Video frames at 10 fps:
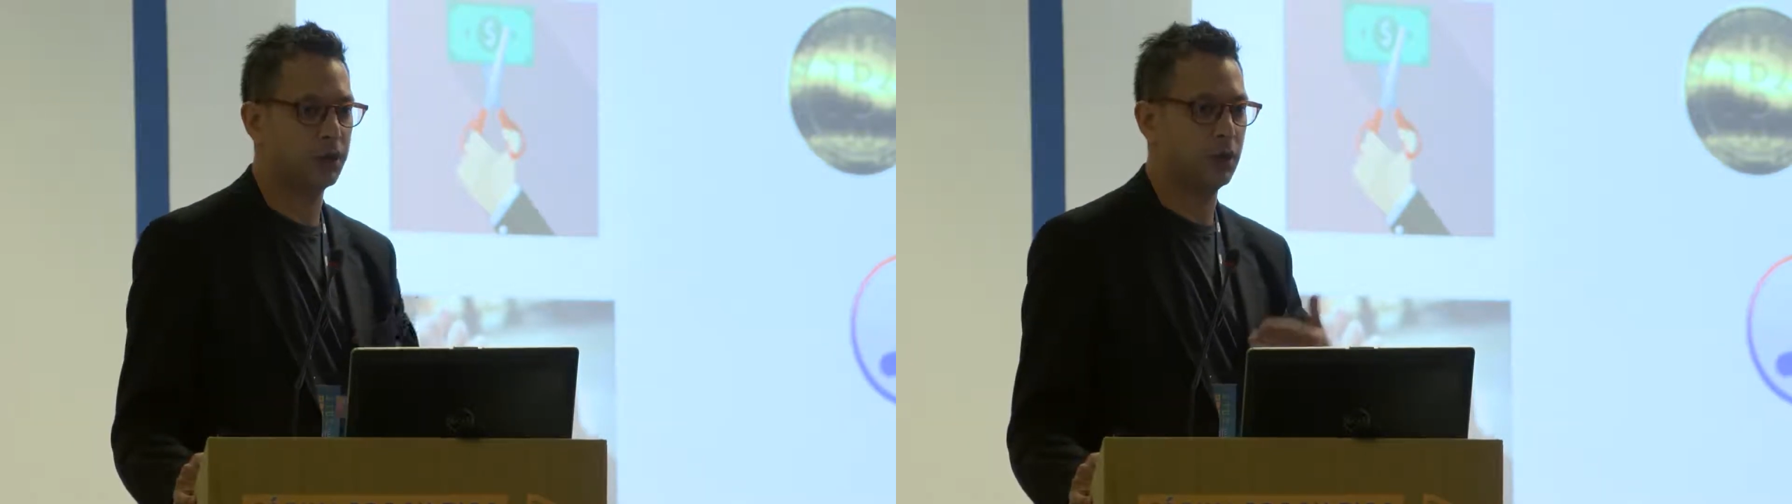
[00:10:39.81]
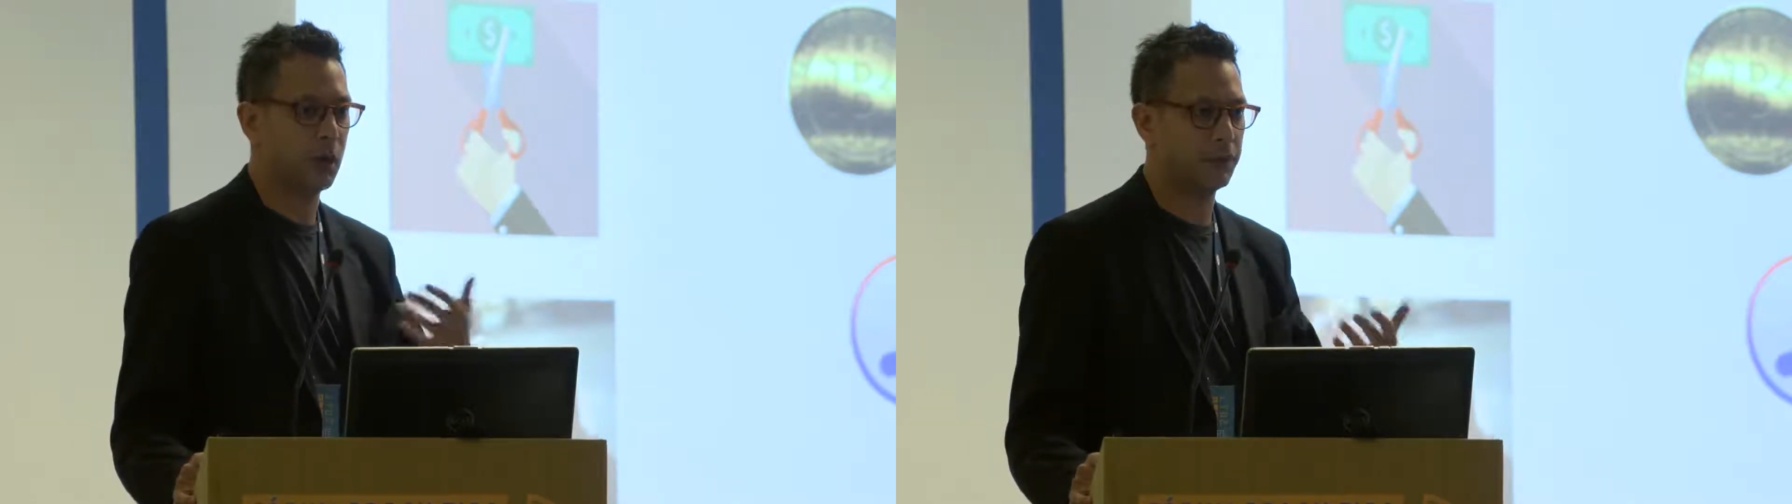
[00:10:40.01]

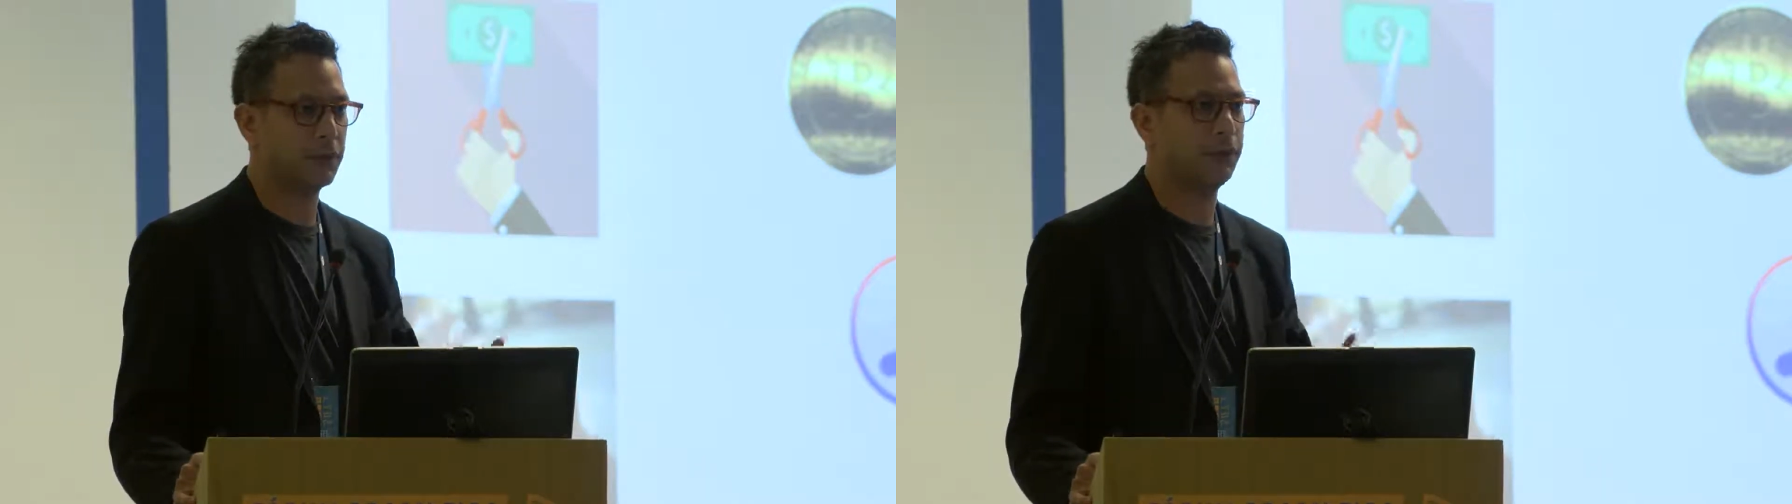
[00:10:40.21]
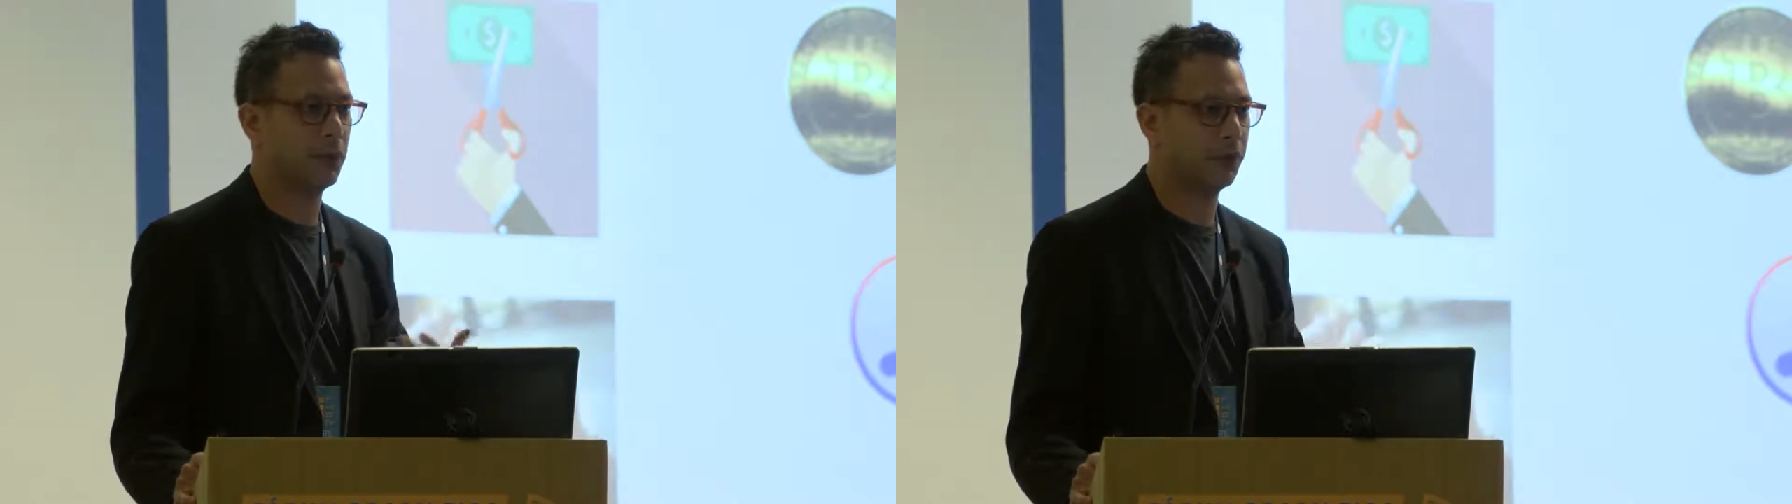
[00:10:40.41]
and you're having
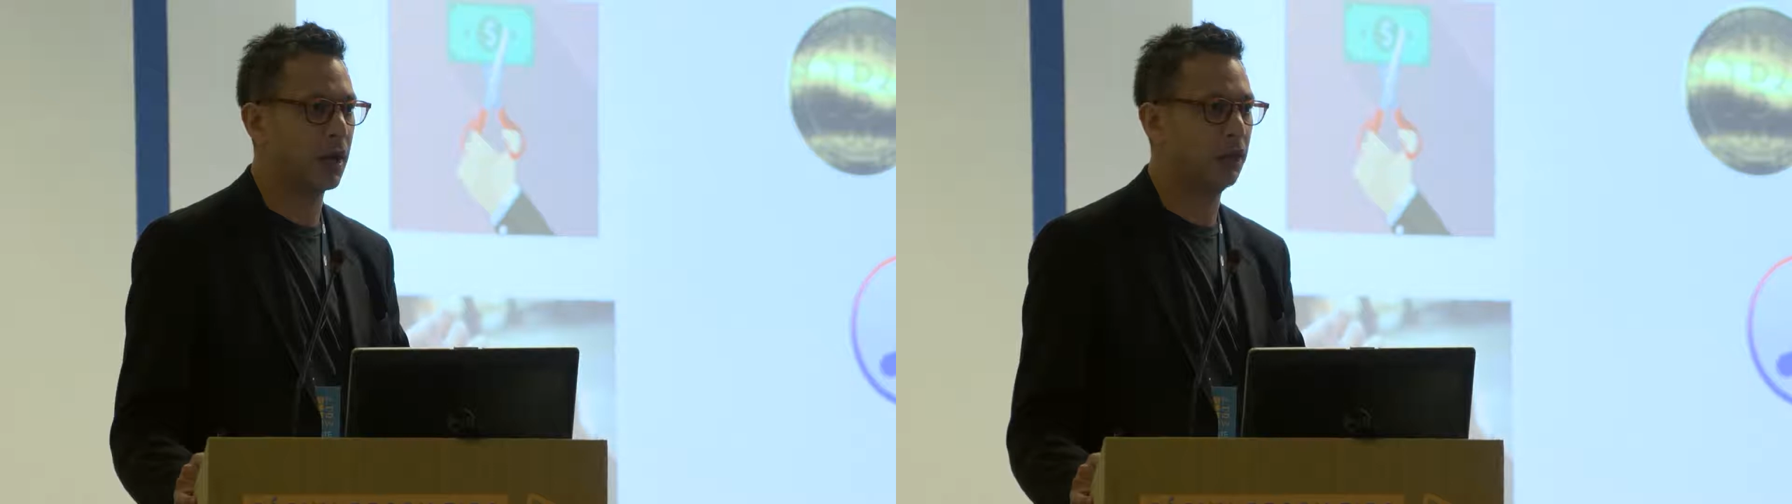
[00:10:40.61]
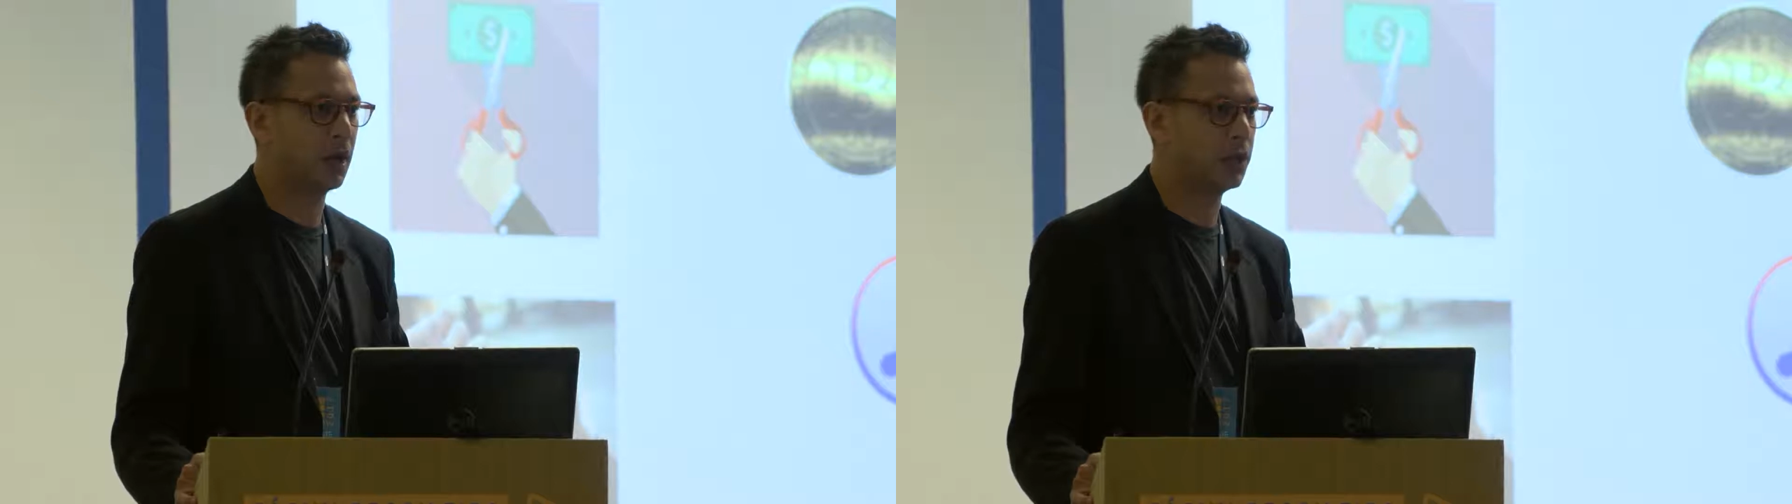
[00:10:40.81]
to build
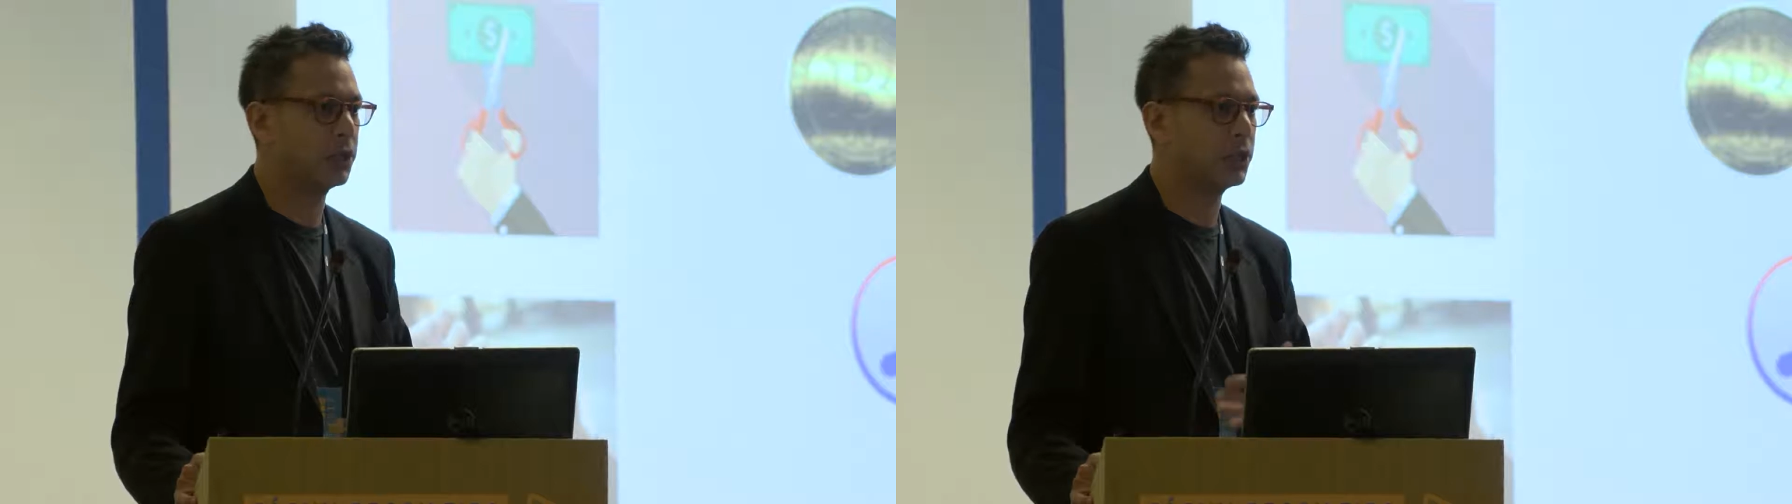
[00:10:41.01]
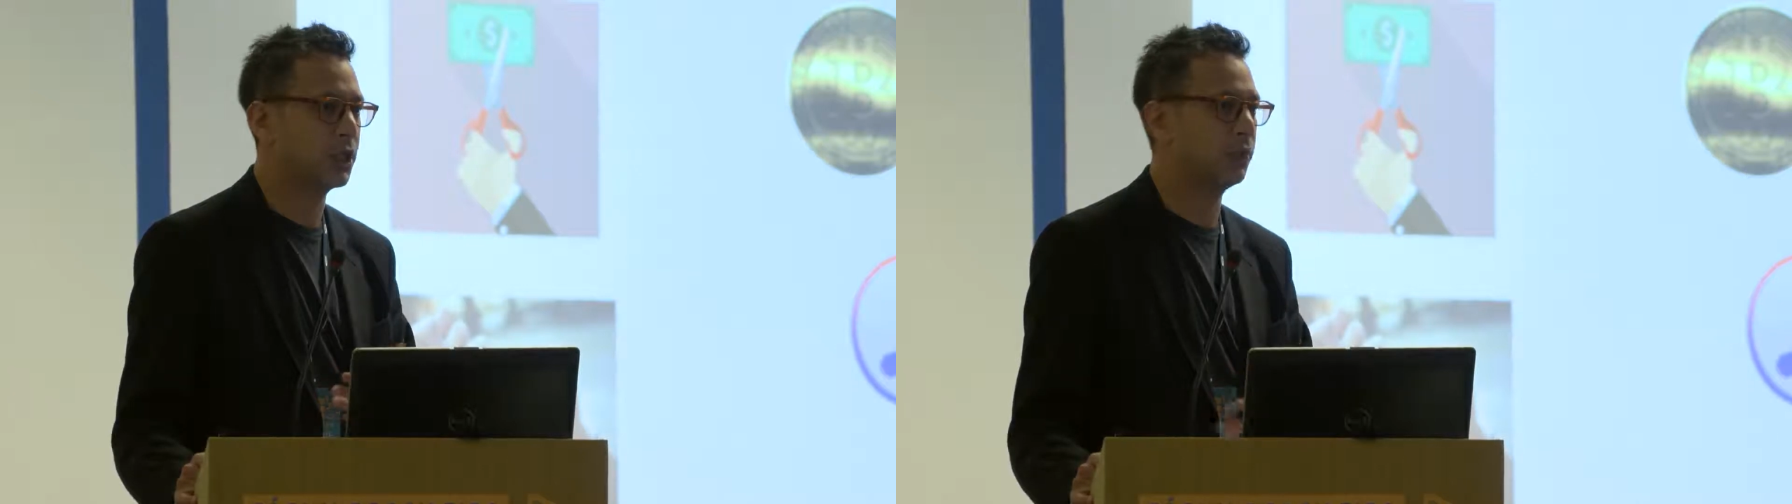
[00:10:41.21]
that
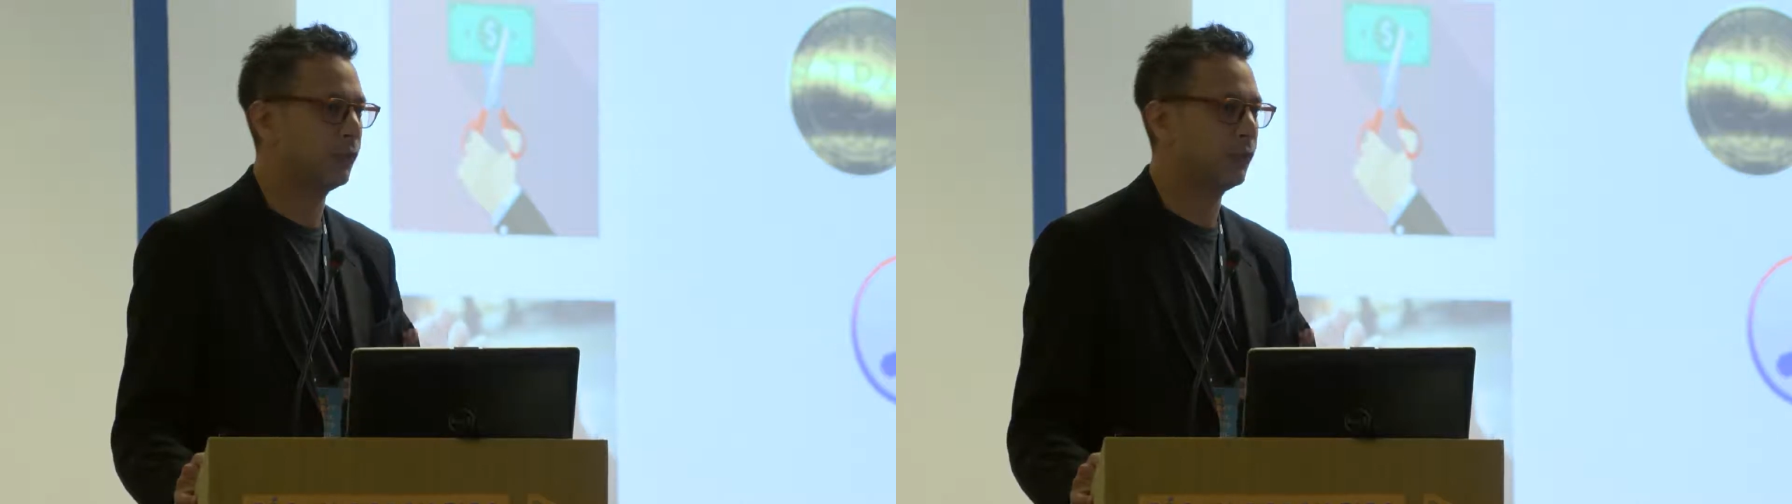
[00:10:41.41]
relationship